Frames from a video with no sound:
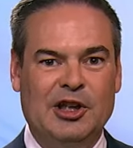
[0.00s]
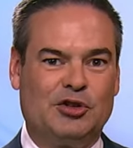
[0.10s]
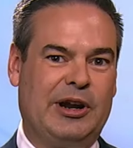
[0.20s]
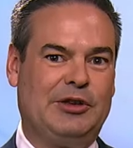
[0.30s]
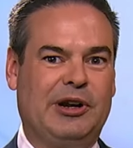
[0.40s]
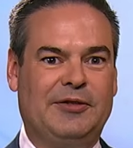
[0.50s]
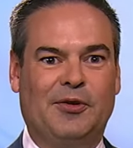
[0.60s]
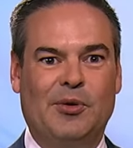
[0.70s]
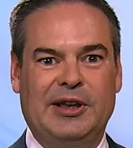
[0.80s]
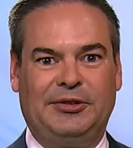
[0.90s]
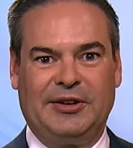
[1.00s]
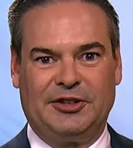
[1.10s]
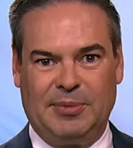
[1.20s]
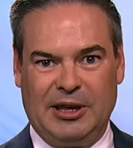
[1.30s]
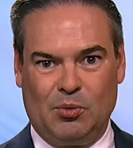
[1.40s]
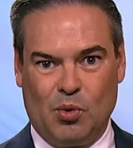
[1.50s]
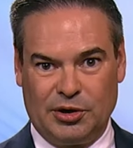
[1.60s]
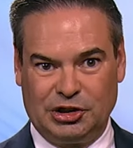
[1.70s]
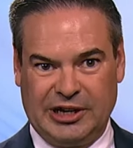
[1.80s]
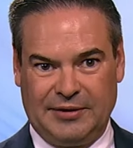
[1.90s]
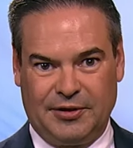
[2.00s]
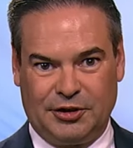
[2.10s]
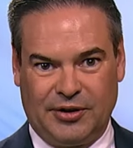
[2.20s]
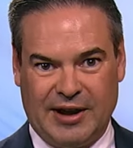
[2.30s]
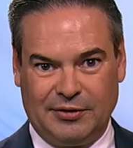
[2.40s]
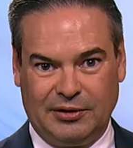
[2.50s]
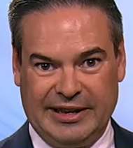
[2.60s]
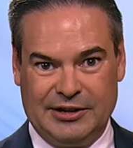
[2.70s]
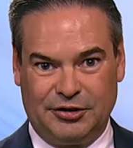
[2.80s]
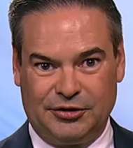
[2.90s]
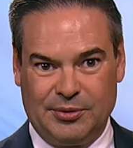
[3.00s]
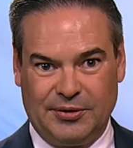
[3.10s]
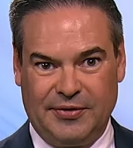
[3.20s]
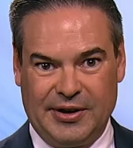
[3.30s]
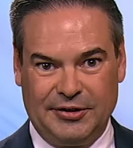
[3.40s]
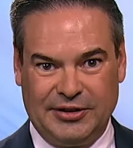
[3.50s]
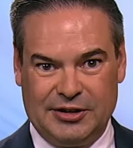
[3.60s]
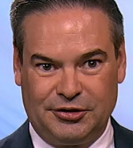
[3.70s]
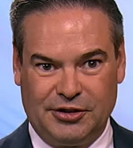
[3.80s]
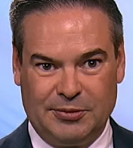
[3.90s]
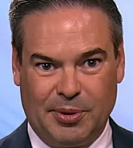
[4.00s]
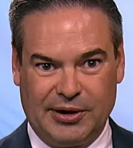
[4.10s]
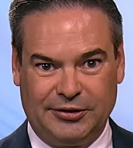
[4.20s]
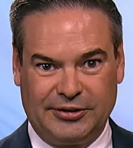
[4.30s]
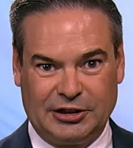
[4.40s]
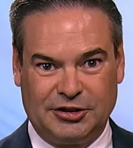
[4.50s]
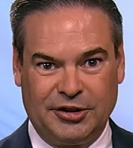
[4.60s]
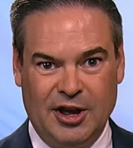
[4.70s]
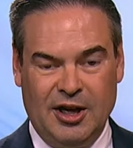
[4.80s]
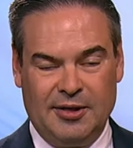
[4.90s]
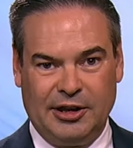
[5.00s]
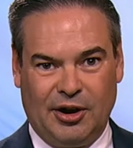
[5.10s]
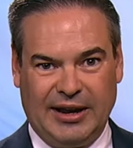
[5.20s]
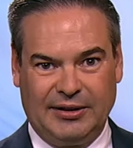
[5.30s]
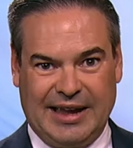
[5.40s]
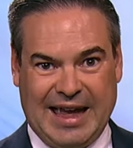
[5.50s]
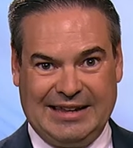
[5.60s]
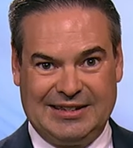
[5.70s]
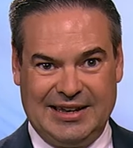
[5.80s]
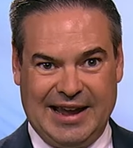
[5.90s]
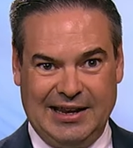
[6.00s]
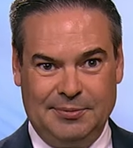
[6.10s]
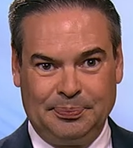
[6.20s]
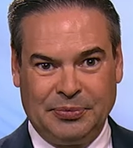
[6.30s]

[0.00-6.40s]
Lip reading: 2024 is set to be a watershed for the travel industry, with various industry bodies such as the IATA